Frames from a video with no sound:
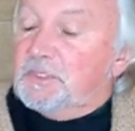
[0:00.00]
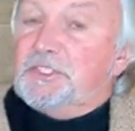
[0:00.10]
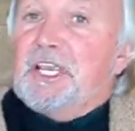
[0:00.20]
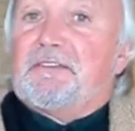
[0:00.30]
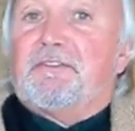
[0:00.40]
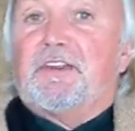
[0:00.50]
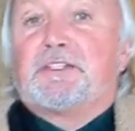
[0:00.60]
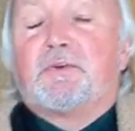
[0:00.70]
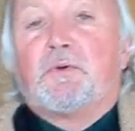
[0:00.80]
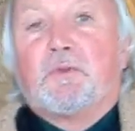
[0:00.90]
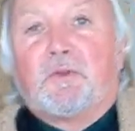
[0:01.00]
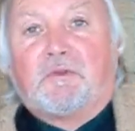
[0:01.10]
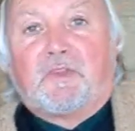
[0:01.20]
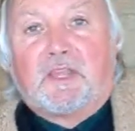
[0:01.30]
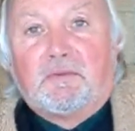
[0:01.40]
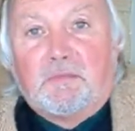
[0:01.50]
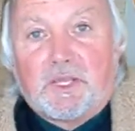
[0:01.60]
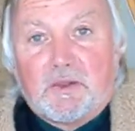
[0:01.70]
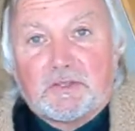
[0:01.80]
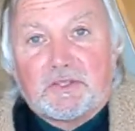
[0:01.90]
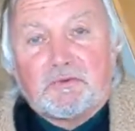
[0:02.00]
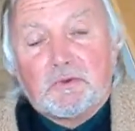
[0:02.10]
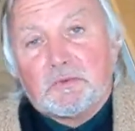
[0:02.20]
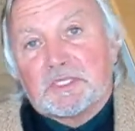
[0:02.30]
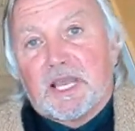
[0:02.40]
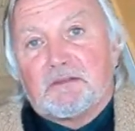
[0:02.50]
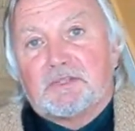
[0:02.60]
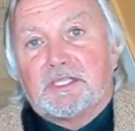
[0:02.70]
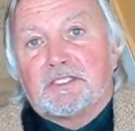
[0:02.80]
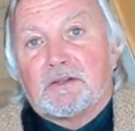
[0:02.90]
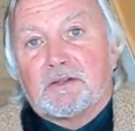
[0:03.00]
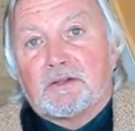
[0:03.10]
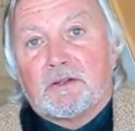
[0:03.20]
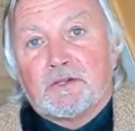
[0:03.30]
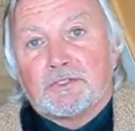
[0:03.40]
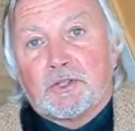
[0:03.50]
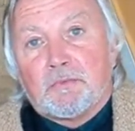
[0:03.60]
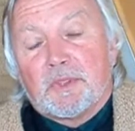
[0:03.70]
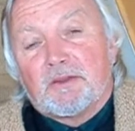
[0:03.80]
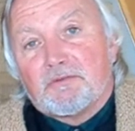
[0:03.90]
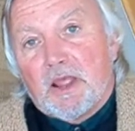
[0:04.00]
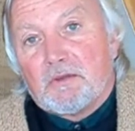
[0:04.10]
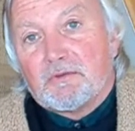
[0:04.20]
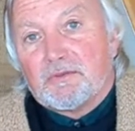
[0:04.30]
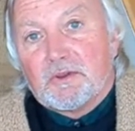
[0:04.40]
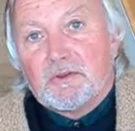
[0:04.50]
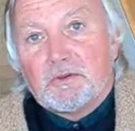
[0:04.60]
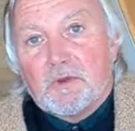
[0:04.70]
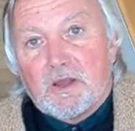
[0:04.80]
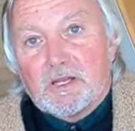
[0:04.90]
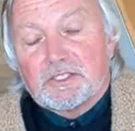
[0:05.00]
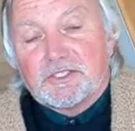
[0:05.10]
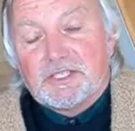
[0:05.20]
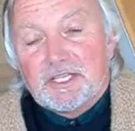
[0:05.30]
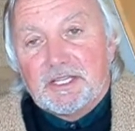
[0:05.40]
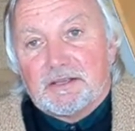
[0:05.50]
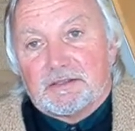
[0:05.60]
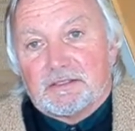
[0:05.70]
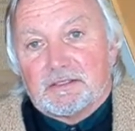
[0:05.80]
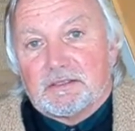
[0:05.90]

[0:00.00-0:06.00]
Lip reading: Geoffrey's all over him because the rumours out he's up shopping around for a new archdeacon.